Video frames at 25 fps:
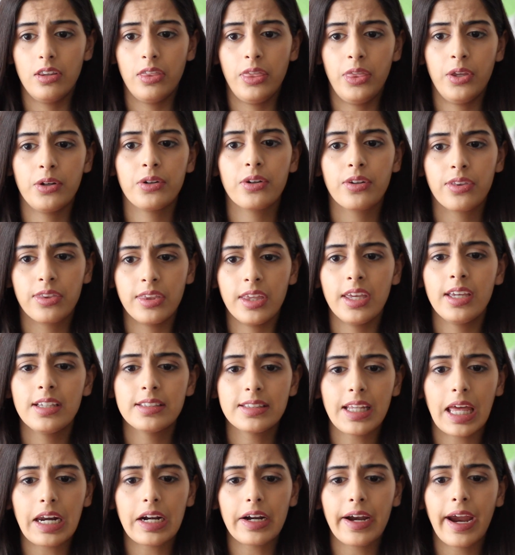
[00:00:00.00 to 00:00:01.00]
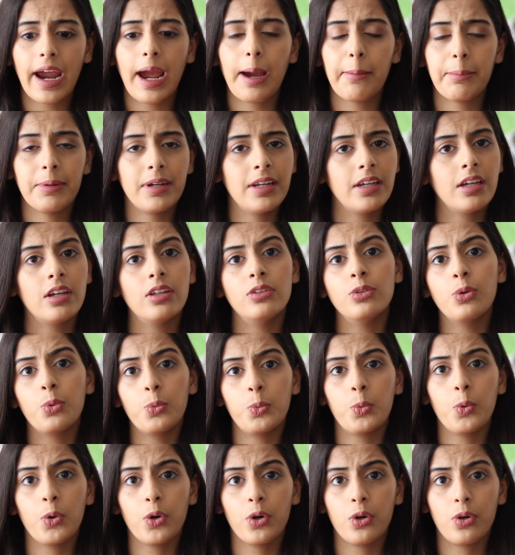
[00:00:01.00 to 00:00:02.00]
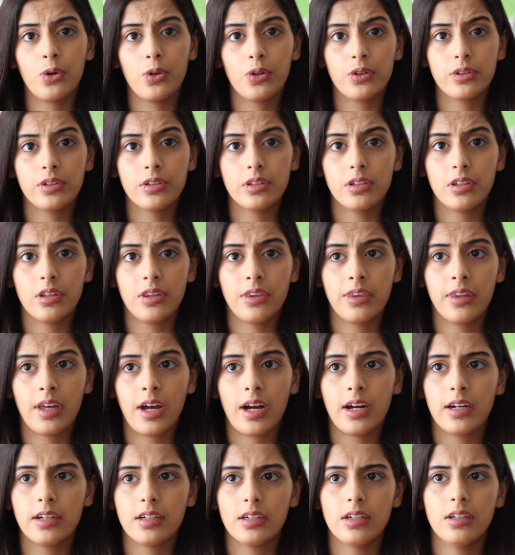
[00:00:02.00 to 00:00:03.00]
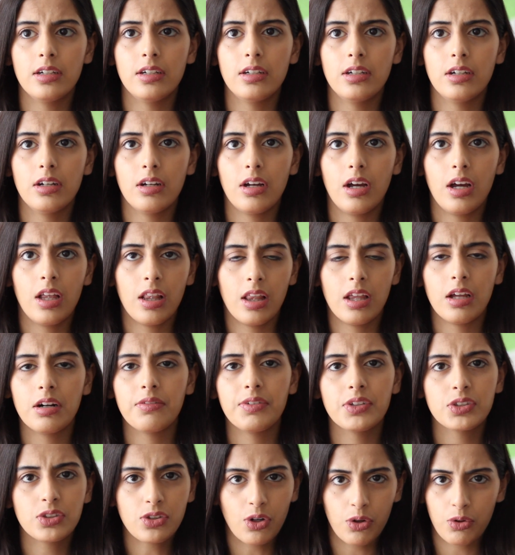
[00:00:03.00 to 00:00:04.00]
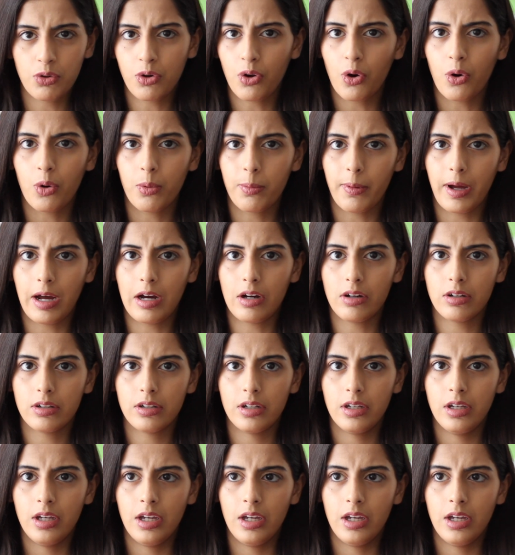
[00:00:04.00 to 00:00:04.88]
There are things that are happening in the world that a lot of us don't know about.